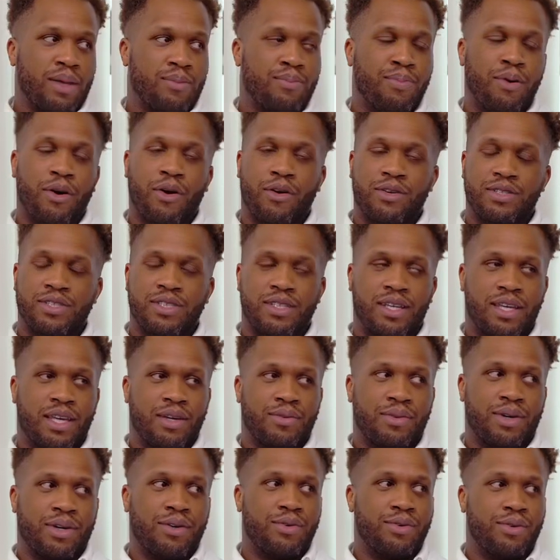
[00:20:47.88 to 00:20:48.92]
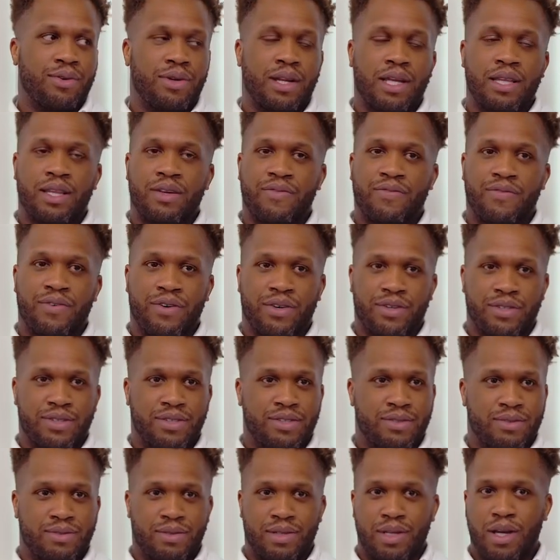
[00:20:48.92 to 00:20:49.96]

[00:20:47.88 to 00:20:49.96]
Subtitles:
personally recruited the first